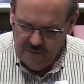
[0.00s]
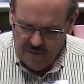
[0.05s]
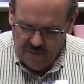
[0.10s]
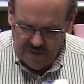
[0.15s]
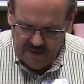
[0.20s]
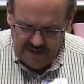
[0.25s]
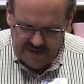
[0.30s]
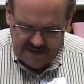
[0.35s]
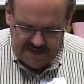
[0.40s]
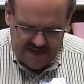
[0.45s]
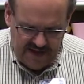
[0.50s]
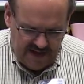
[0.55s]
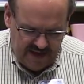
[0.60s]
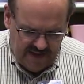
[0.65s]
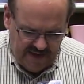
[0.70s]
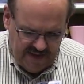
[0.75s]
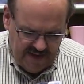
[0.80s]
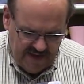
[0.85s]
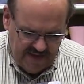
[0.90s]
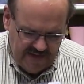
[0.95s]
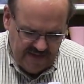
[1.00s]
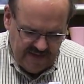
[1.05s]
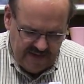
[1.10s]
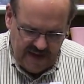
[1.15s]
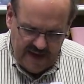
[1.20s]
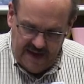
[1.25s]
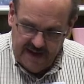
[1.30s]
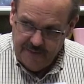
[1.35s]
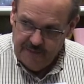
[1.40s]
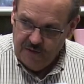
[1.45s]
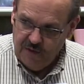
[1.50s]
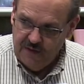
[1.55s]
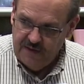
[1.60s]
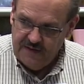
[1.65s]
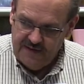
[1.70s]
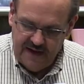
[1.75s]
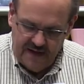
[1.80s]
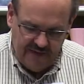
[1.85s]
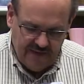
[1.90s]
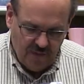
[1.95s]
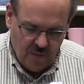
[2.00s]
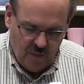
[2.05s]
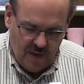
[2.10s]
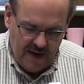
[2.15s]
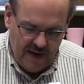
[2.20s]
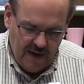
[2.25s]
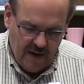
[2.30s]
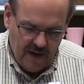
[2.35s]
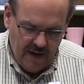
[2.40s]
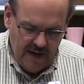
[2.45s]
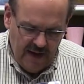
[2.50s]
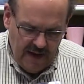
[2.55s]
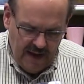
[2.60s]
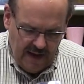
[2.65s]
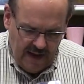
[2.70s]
I'm going to take this and I'm going to take the wire.